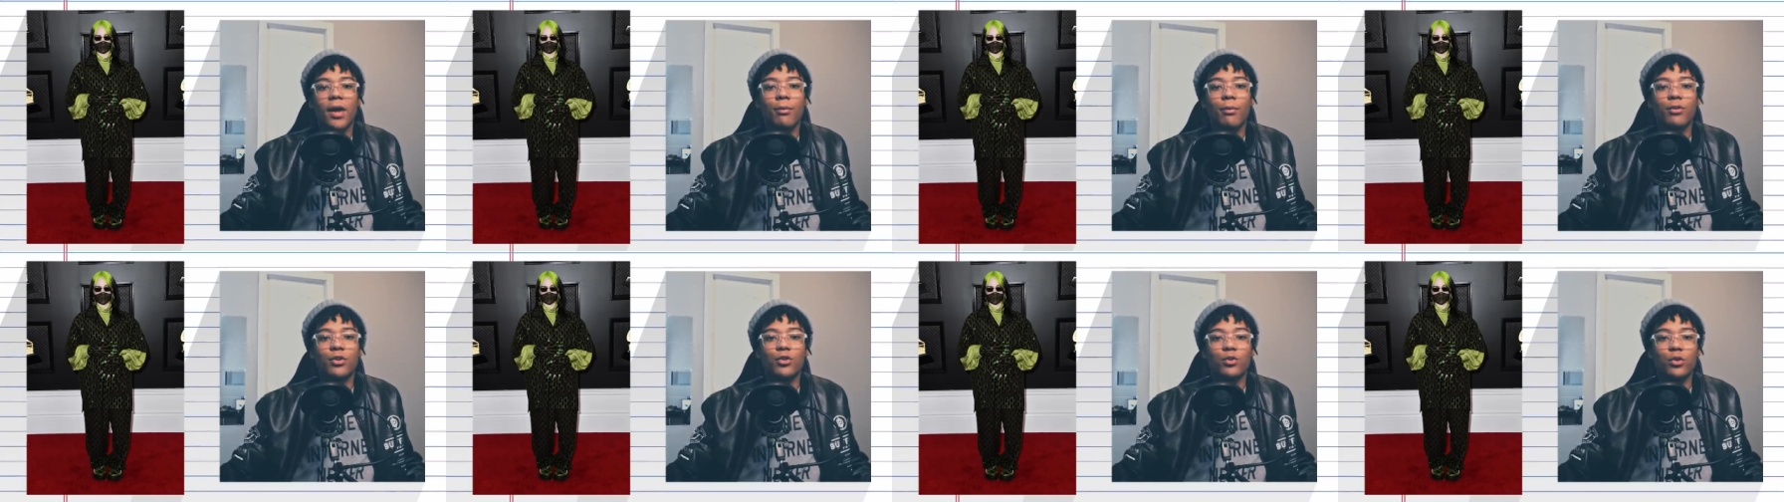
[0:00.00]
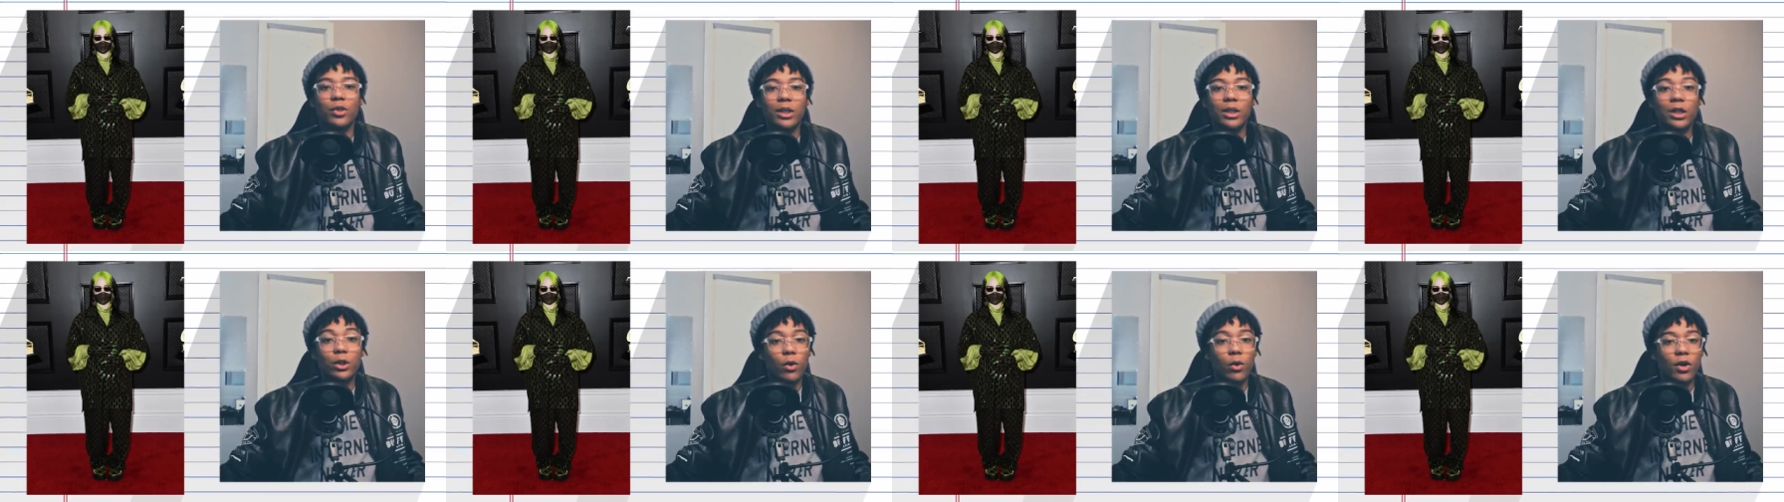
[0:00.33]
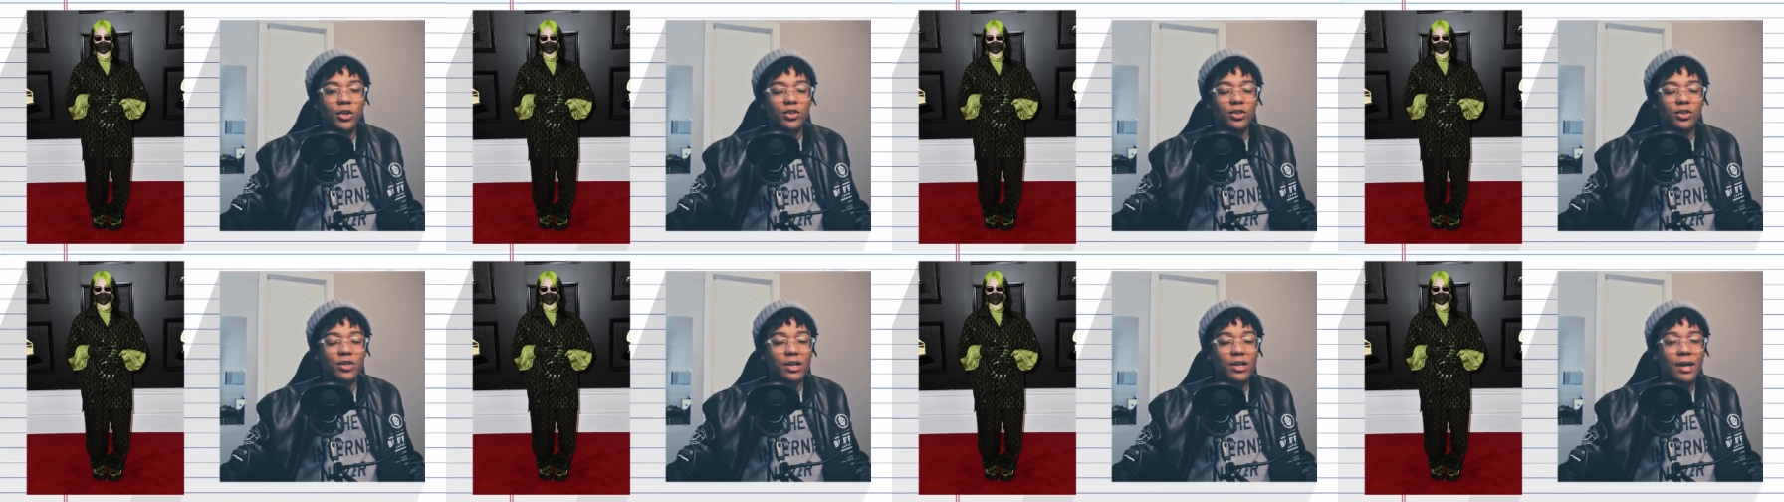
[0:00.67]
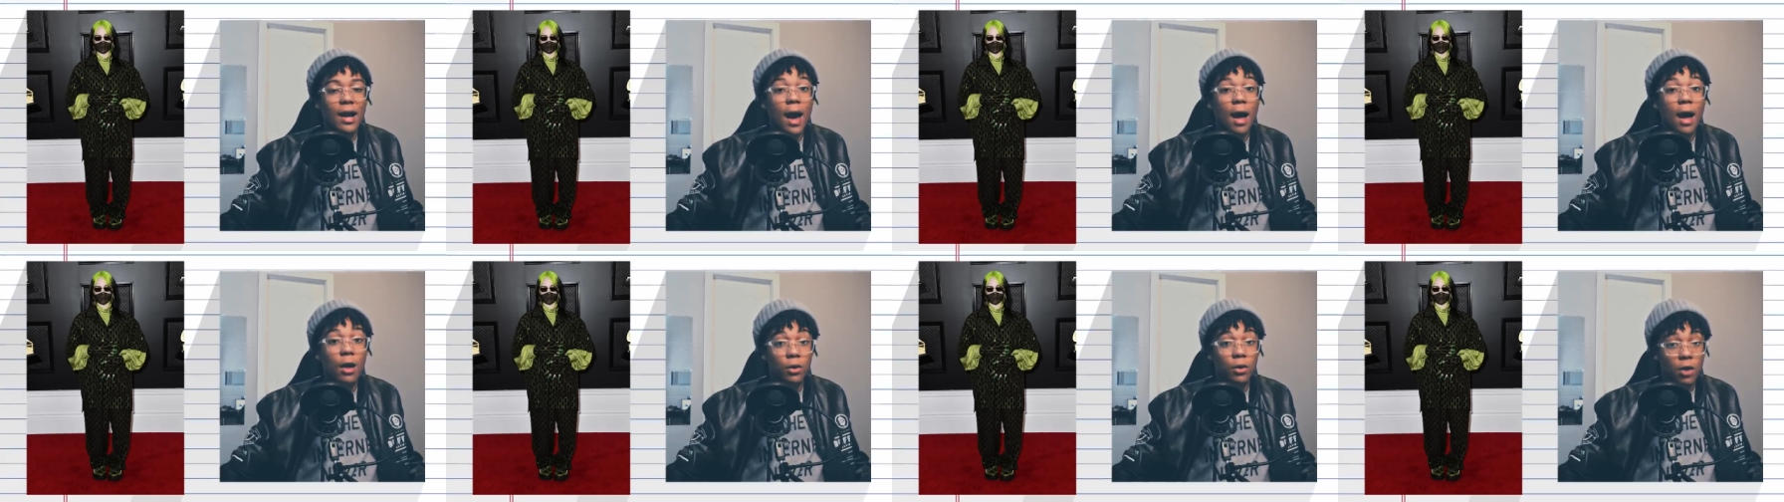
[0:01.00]
I was really questioning
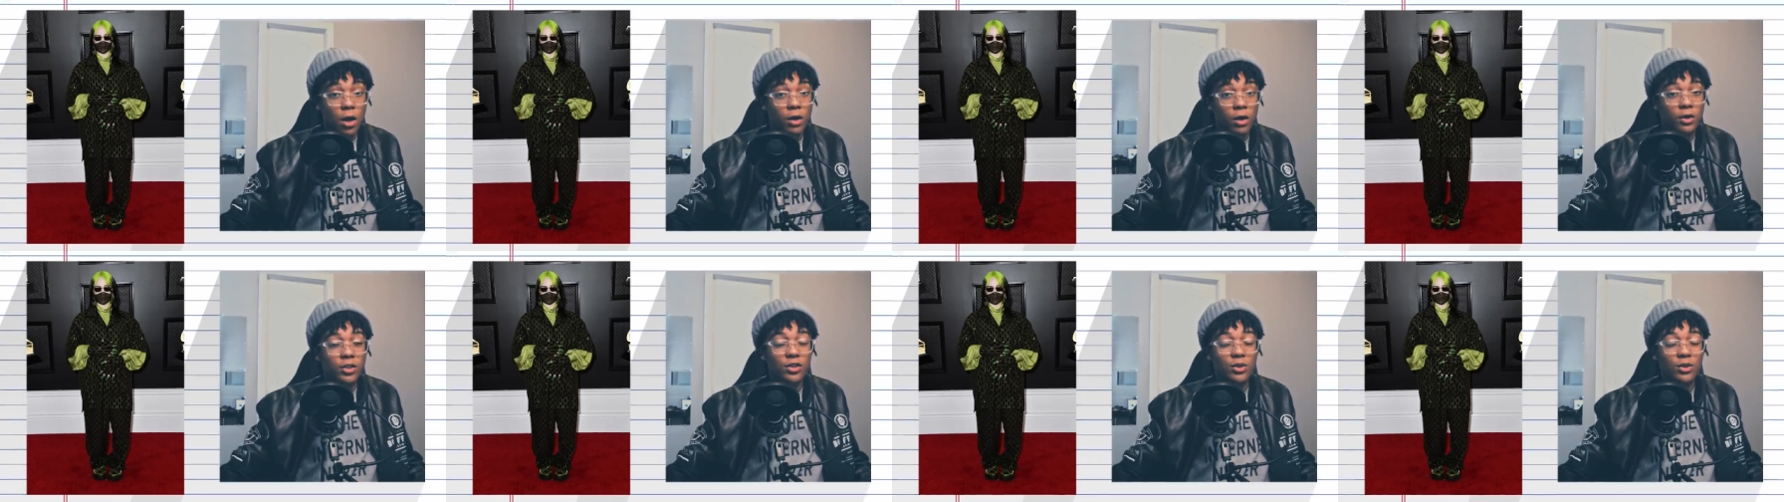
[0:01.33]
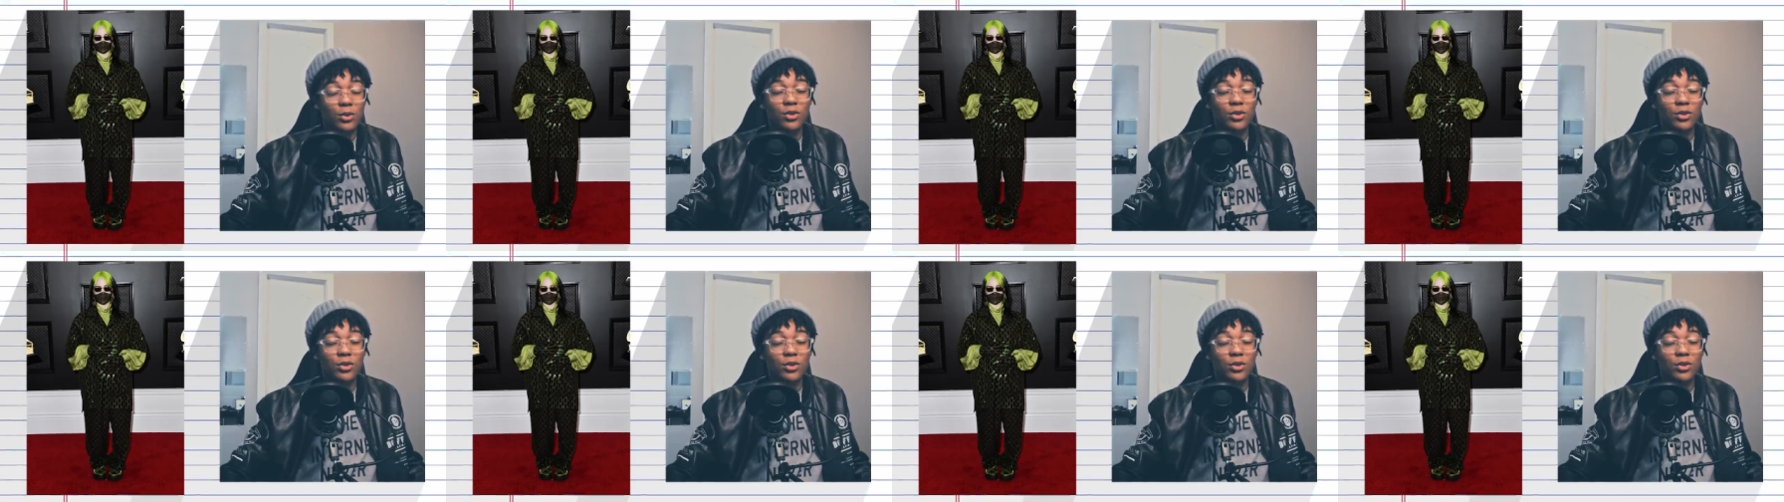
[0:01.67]
how long she